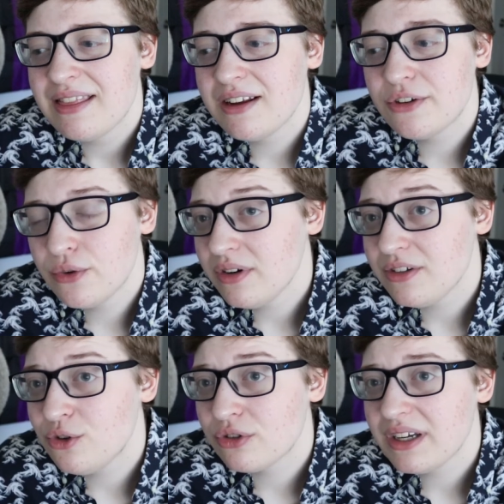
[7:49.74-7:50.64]
that don't
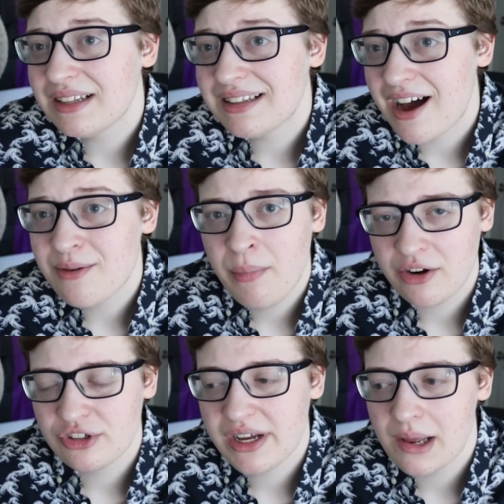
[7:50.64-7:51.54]
usually allot
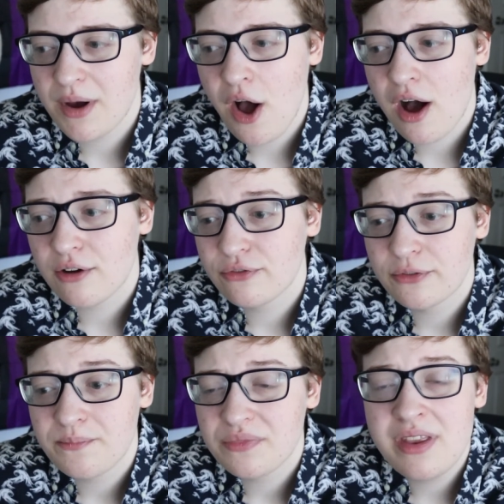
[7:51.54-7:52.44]
much time
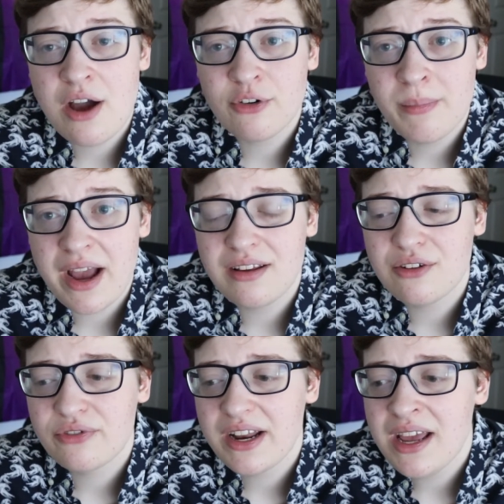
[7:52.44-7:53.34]
off. Never mind
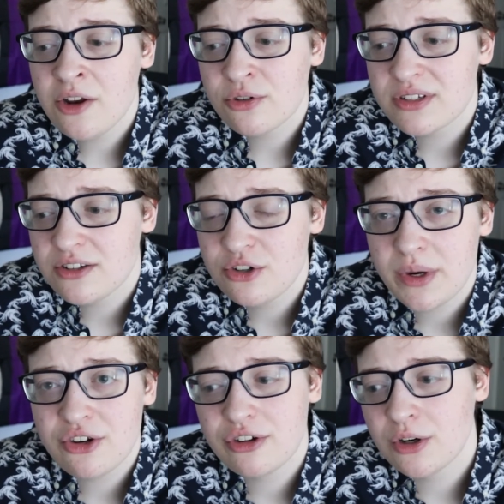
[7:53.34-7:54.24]
the financial
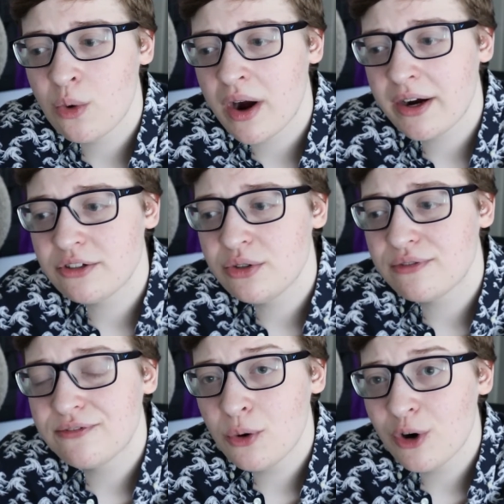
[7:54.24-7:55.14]
situation required to
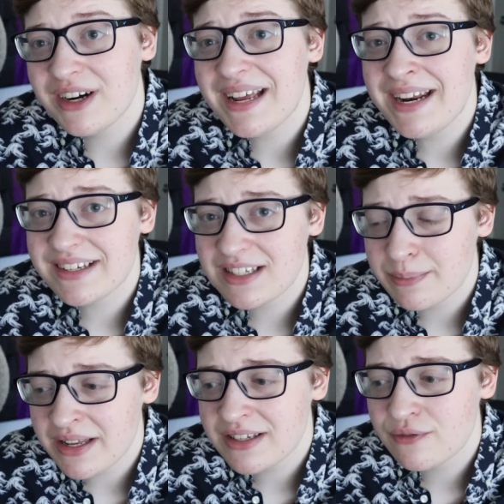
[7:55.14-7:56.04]
afford an
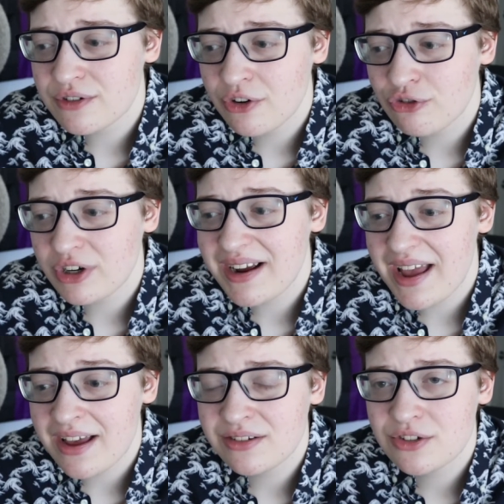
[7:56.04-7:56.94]
expensive surgery
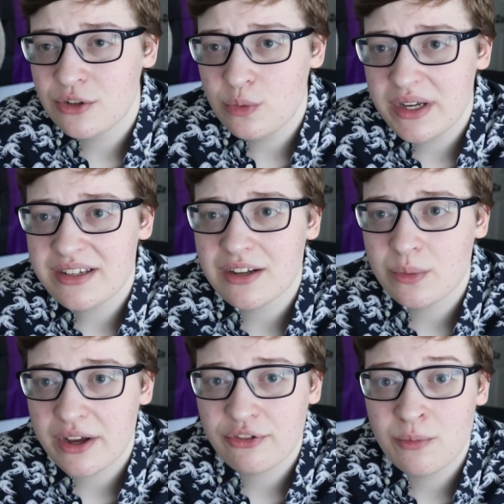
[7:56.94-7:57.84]
and 2 weeks
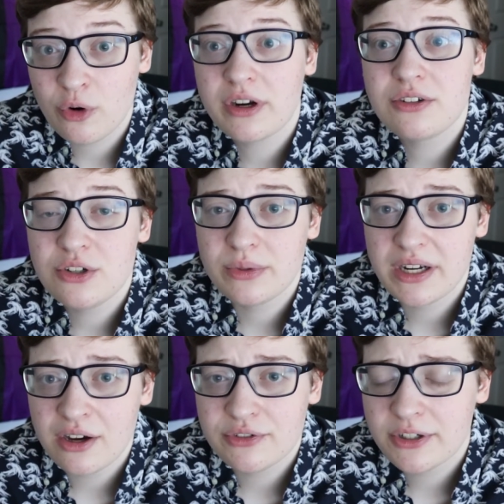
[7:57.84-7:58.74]
away from work to
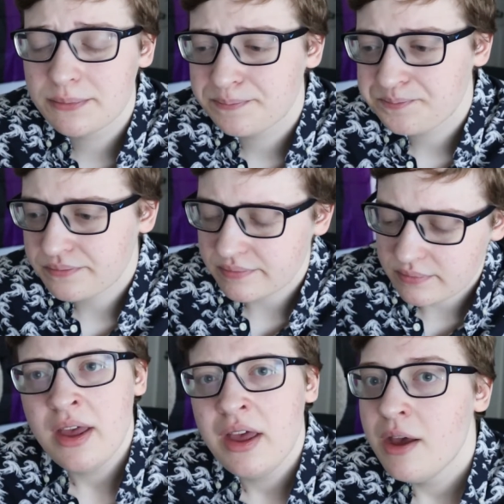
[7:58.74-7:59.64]
recover.
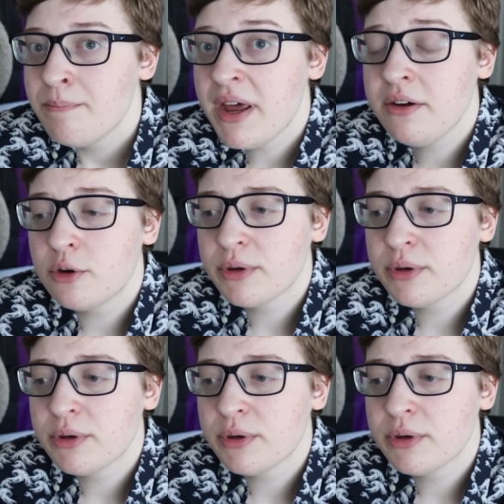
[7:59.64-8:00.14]
Medical